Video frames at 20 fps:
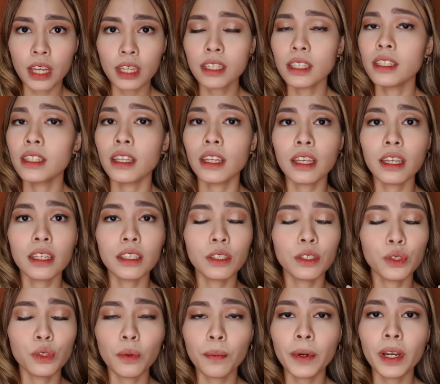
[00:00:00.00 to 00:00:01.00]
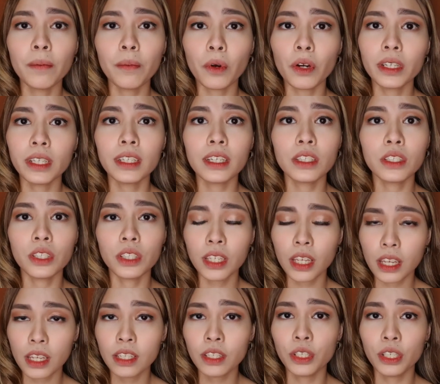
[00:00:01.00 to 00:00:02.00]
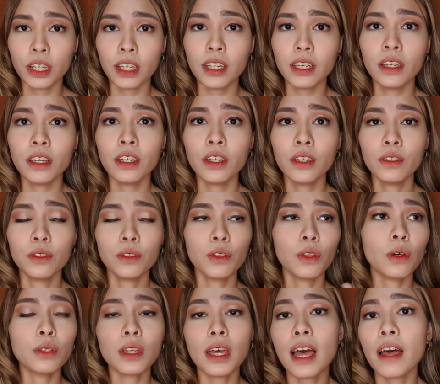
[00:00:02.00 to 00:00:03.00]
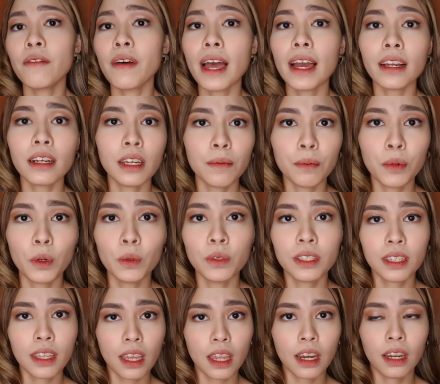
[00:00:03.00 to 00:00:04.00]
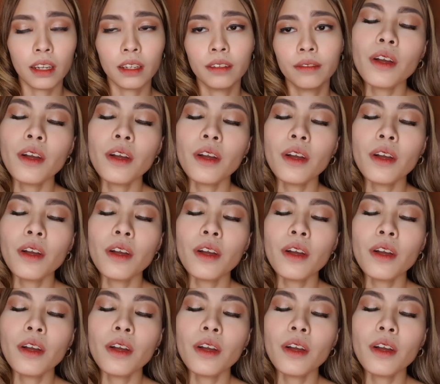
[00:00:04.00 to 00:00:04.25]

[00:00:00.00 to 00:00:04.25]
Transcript: It's super important, and tea tree to those who have acne prone skin.